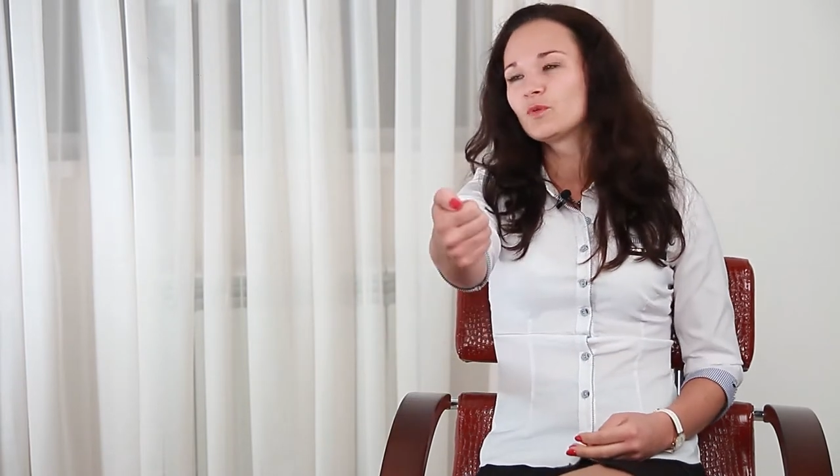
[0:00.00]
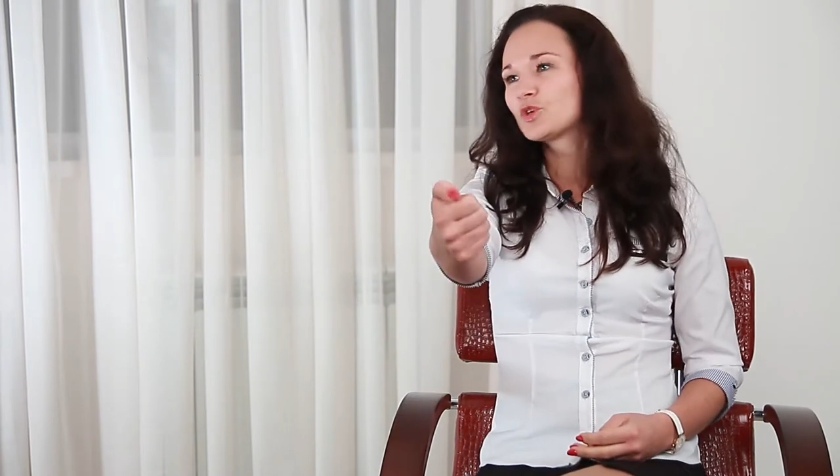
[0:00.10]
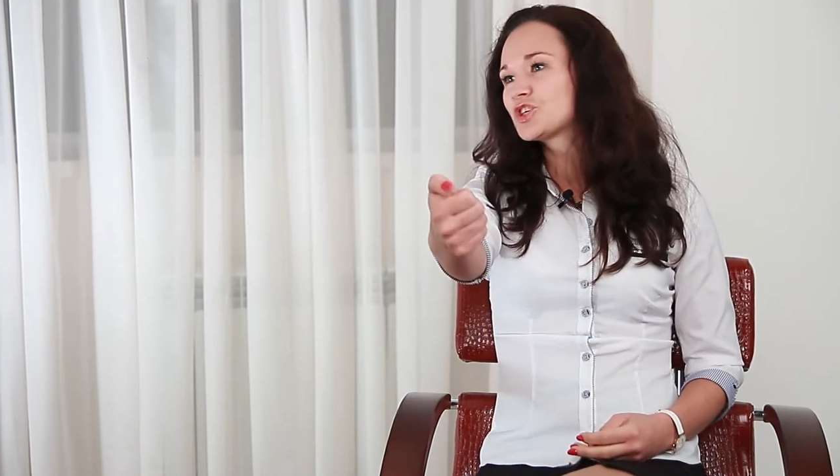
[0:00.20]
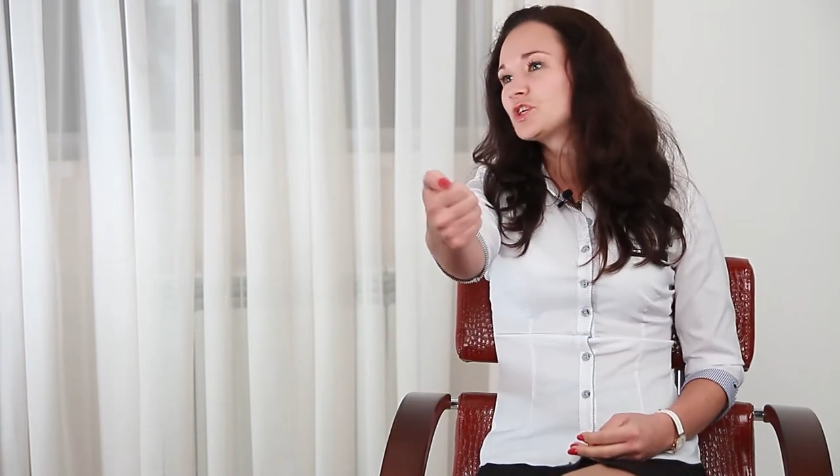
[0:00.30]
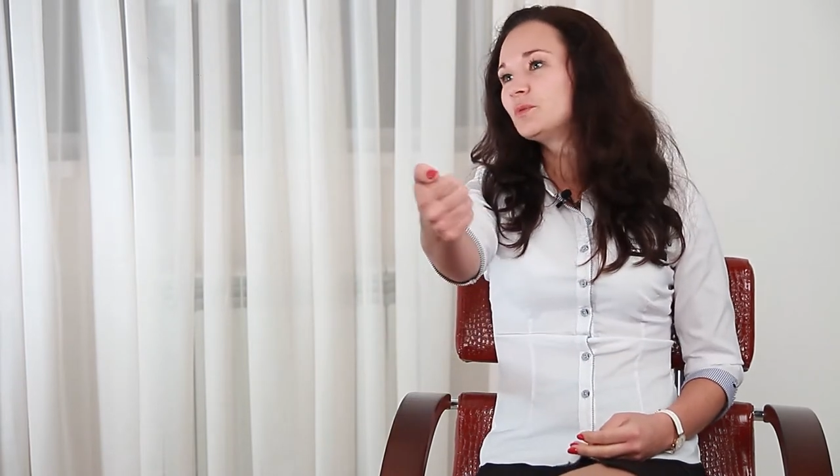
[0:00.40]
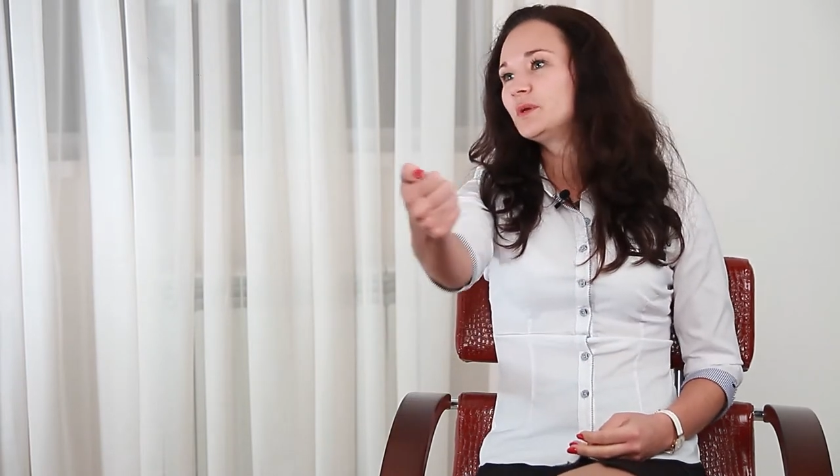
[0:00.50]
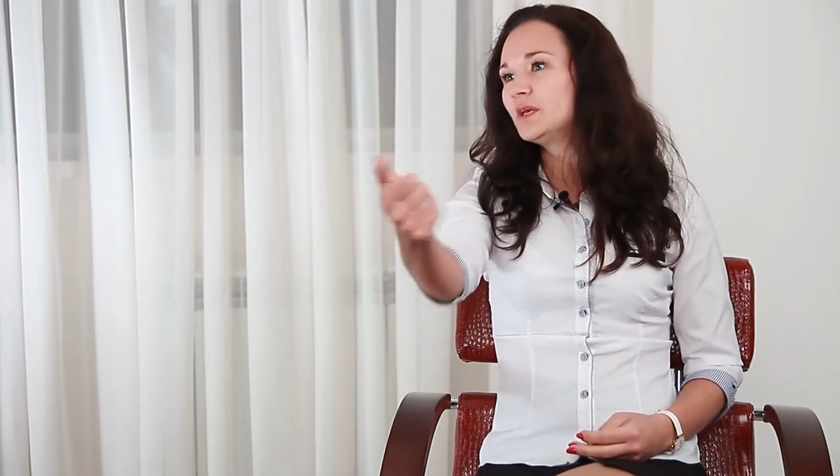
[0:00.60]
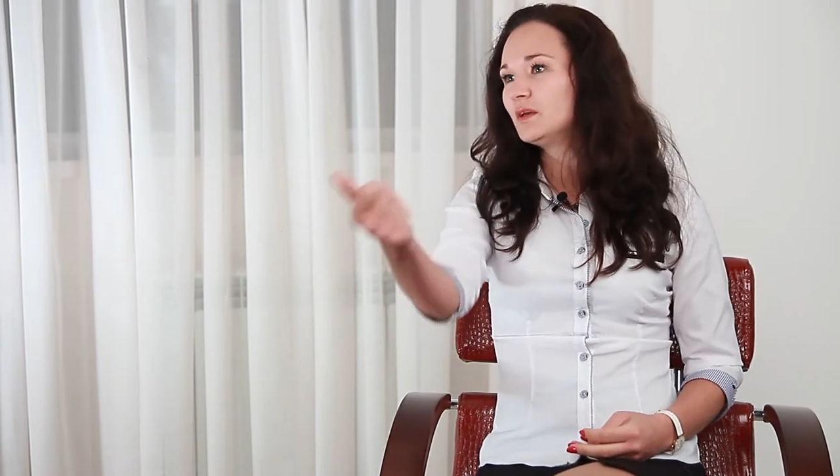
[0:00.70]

watch TV.